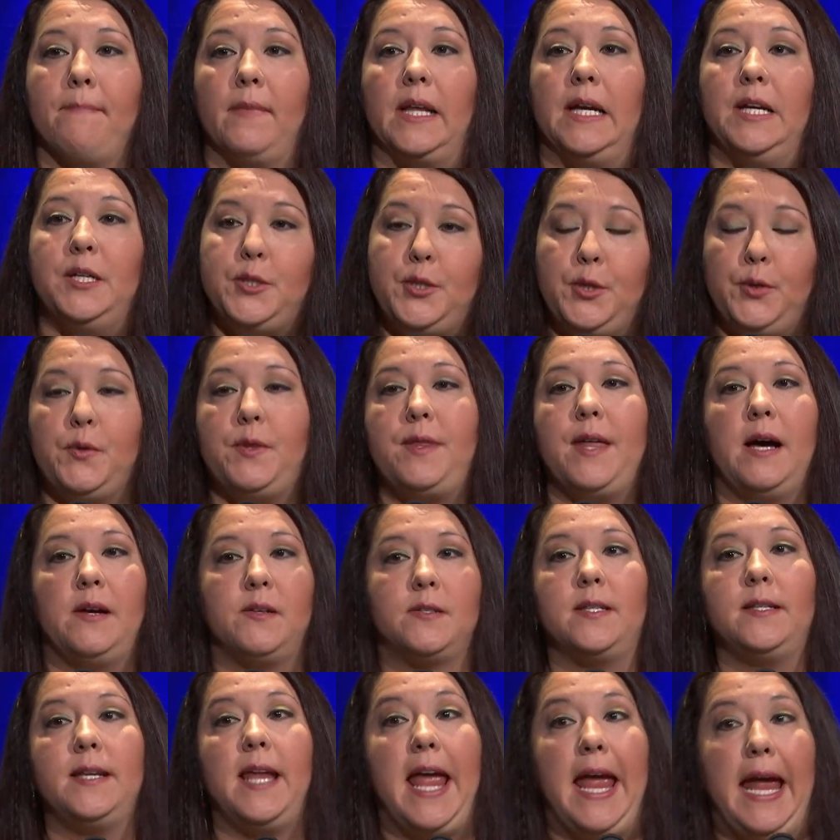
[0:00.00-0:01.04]
In
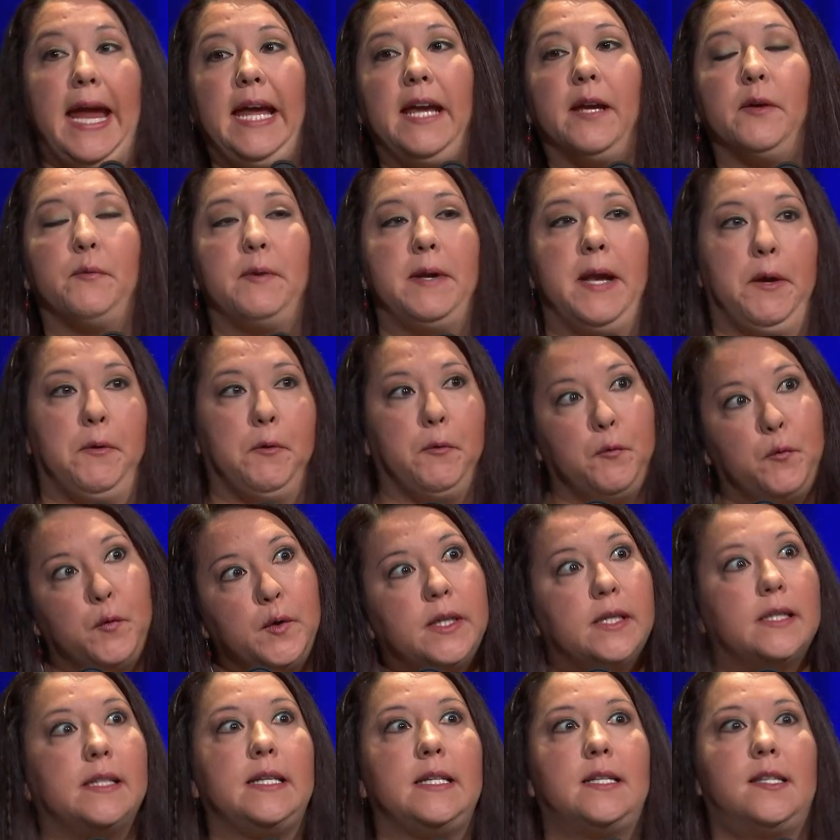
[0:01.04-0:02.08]
2008, when I
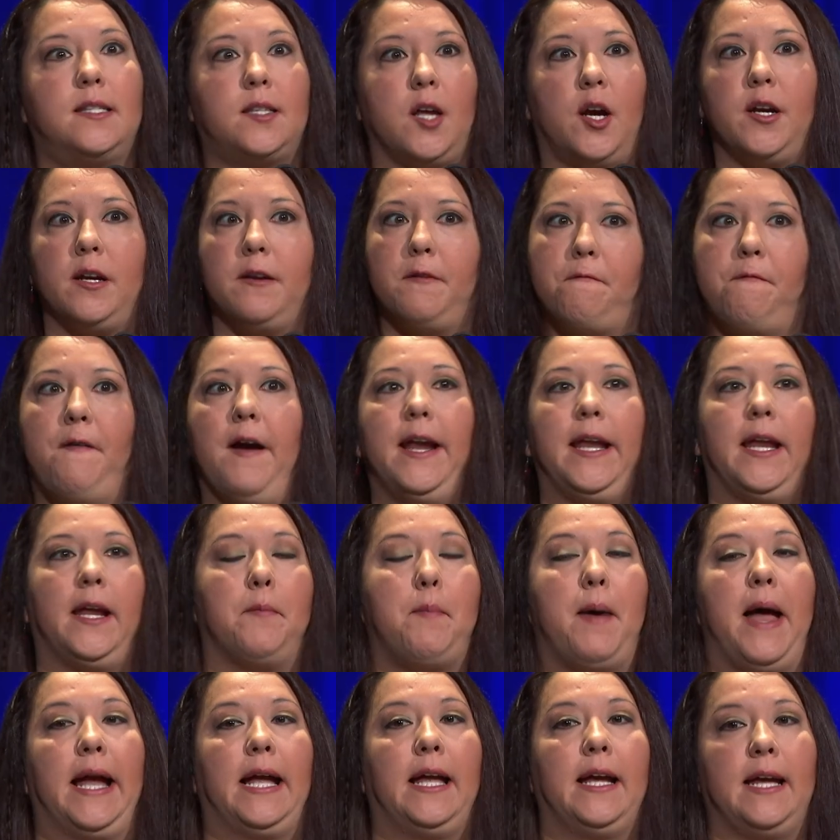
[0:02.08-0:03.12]
really started fighting
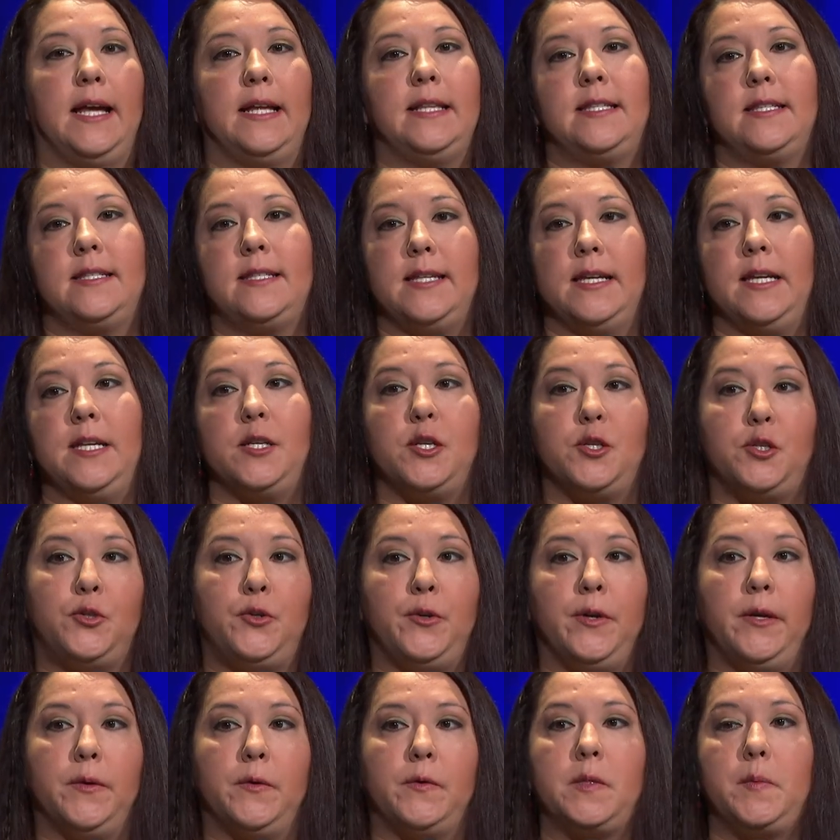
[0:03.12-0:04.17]
back against this
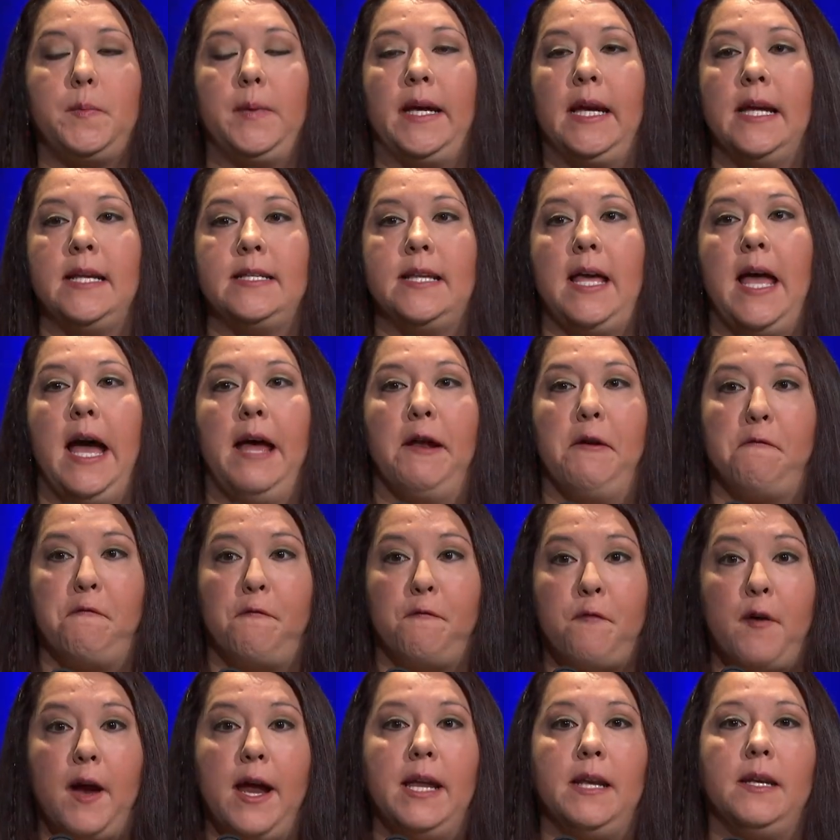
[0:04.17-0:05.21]
industry, it was because I had a
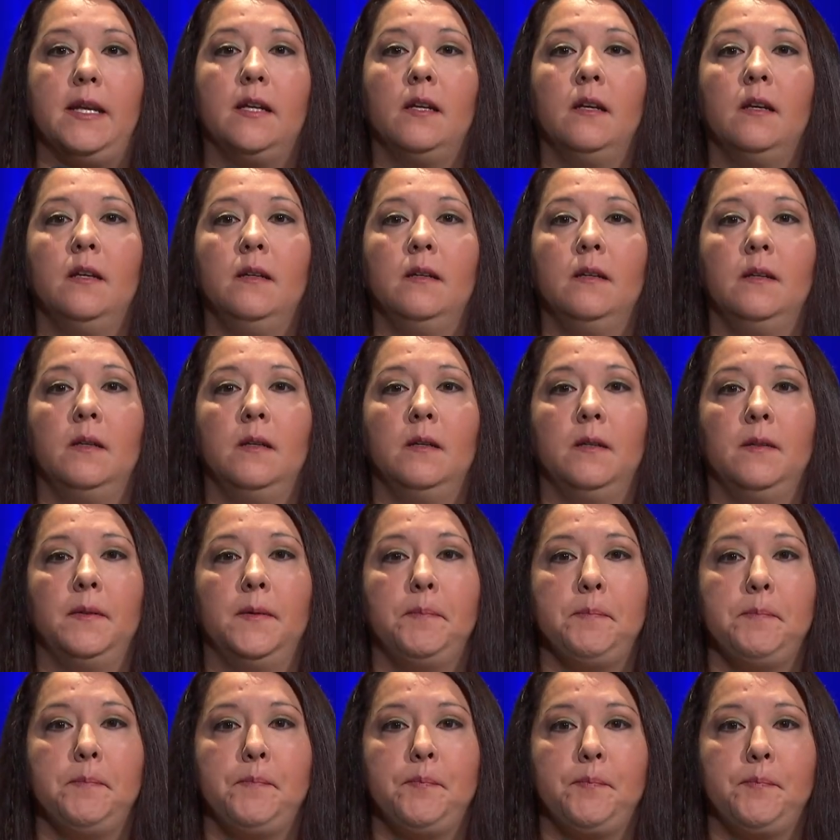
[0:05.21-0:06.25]
friend
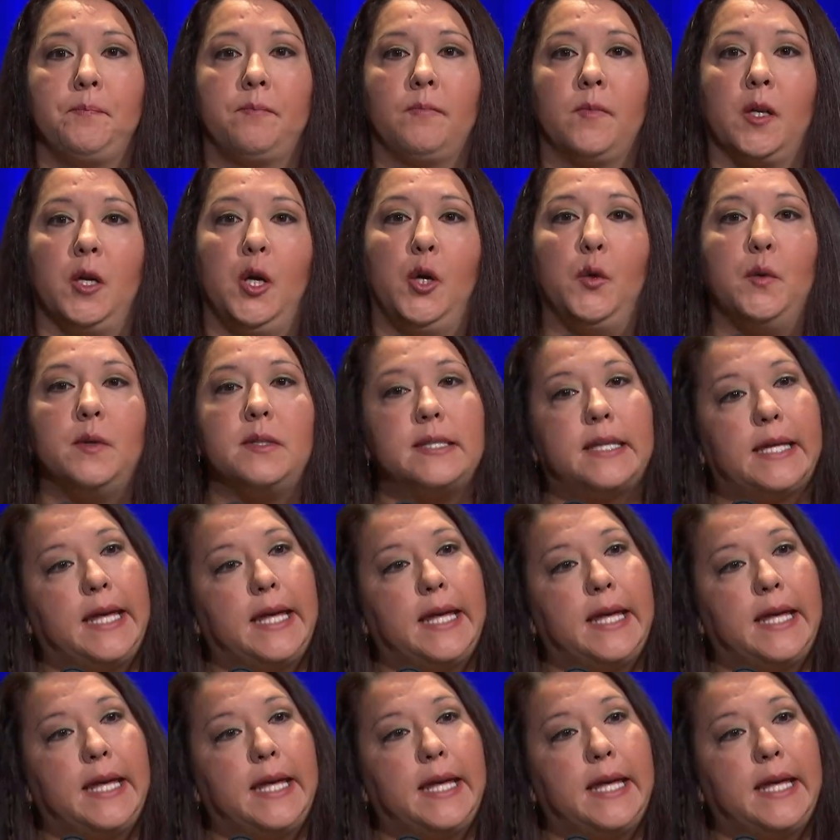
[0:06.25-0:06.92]
who was